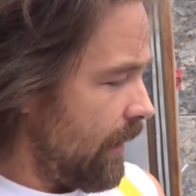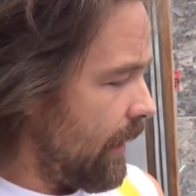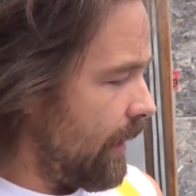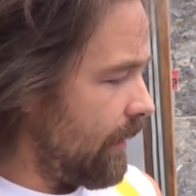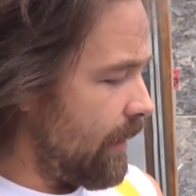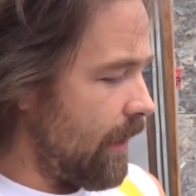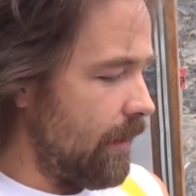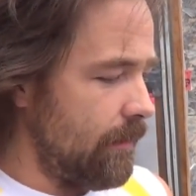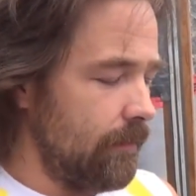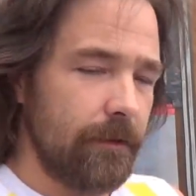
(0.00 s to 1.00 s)
And uh,
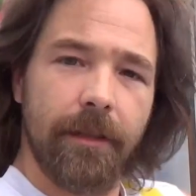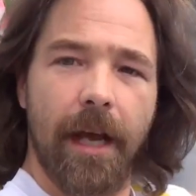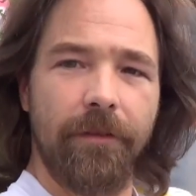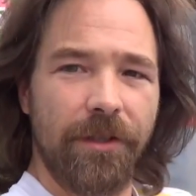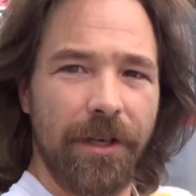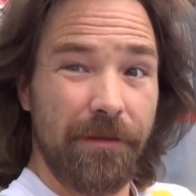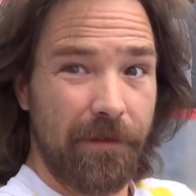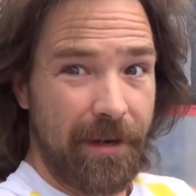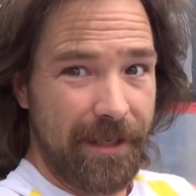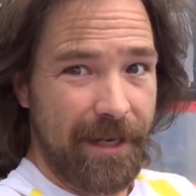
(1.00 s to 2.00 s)
have yourselves
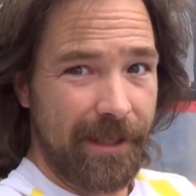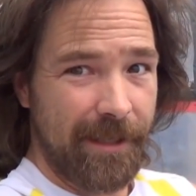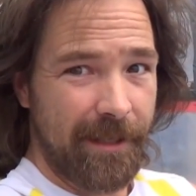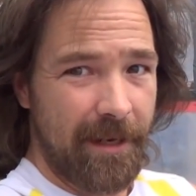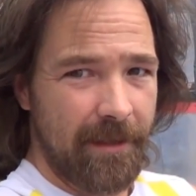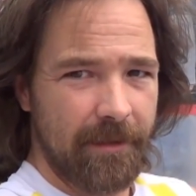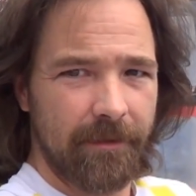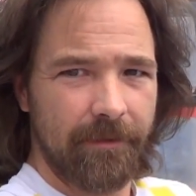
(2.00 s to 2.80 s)
a fantastic day.